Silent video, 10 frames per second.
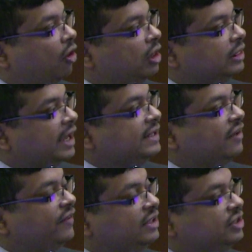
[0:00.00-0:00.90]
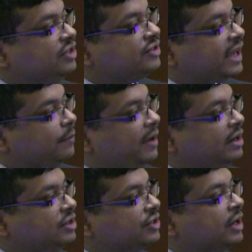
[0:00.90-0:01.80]
all the 11 gene
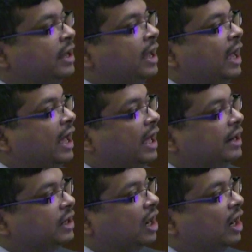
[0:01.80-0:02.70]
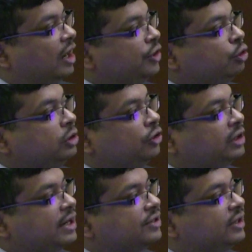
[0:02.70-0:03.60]
segments, and
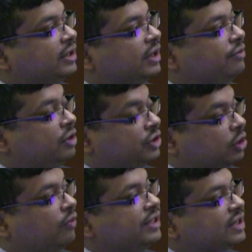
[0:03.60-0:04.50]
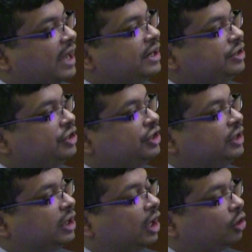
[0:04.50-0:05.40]
nucleotide sequence
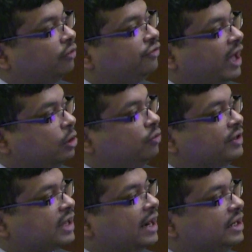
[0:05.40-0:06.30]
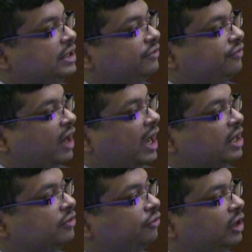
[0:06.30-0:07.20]
identity cutoff value was
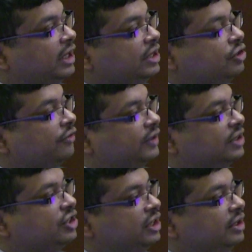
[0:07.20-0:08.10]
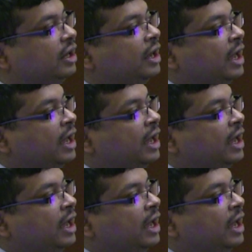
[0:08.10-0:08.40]
identified for each of the gene,